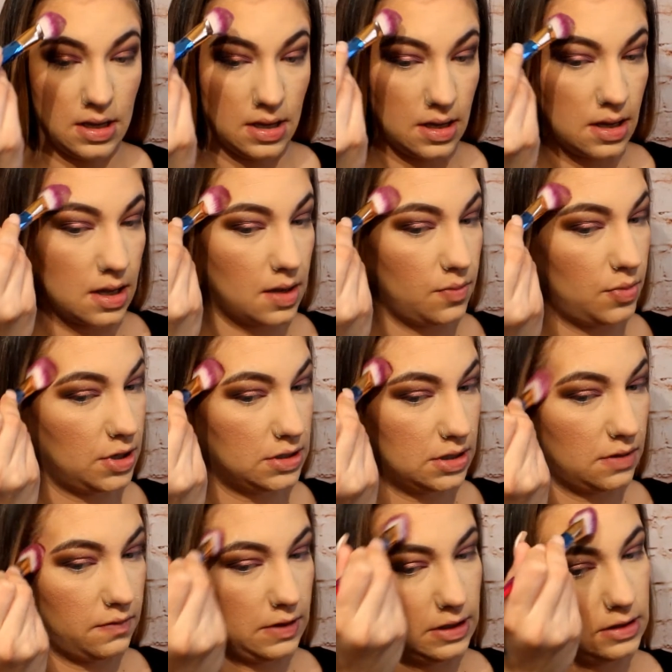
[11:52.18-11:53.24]
a bit
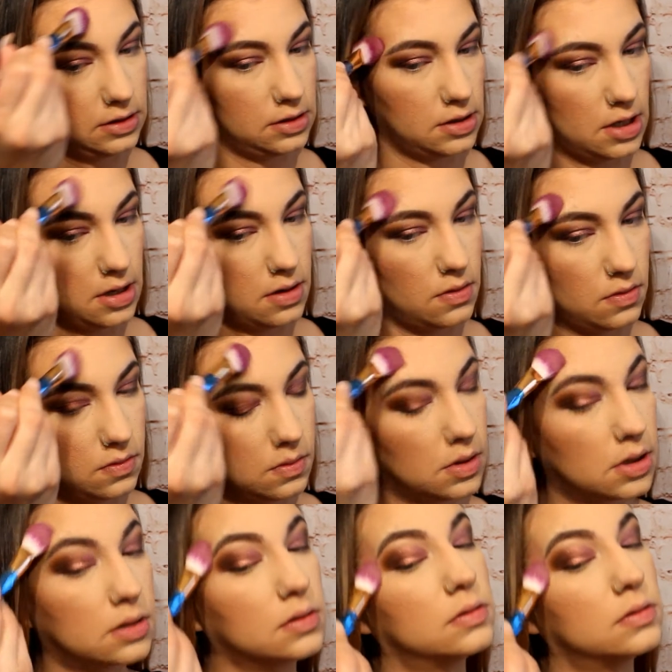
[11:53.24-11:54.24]
of a glow.